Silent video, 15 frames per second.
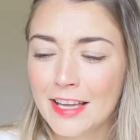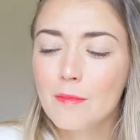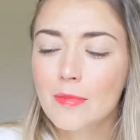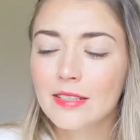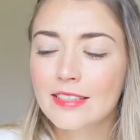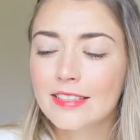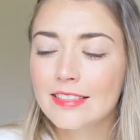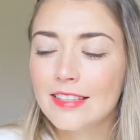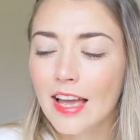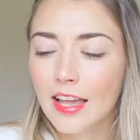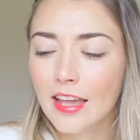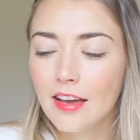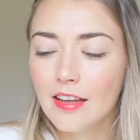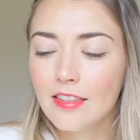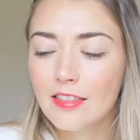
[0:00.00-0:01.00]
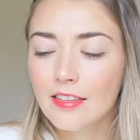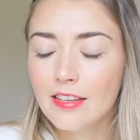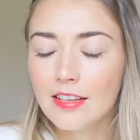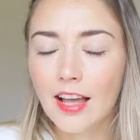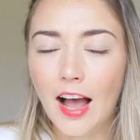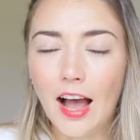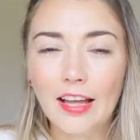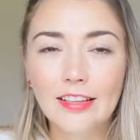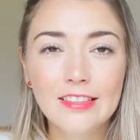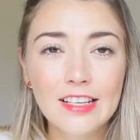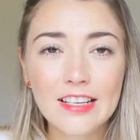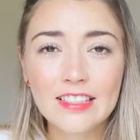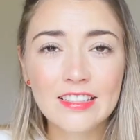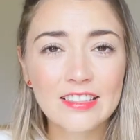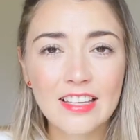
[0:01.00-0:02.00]
But second, I
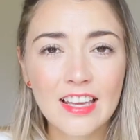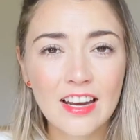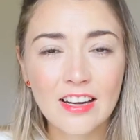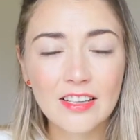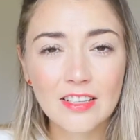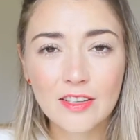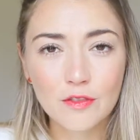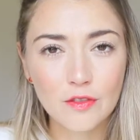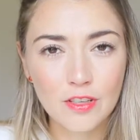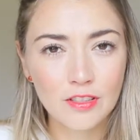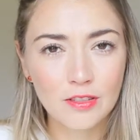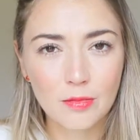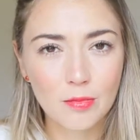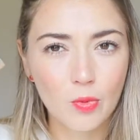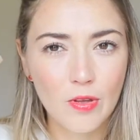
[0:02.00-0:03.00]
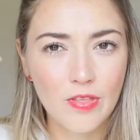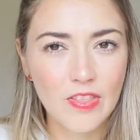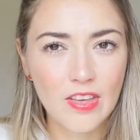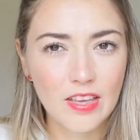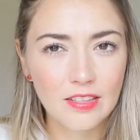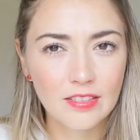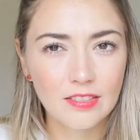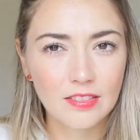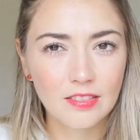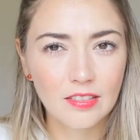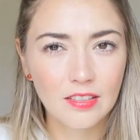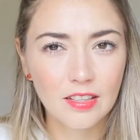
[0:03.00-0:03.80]
didn't see any difference with this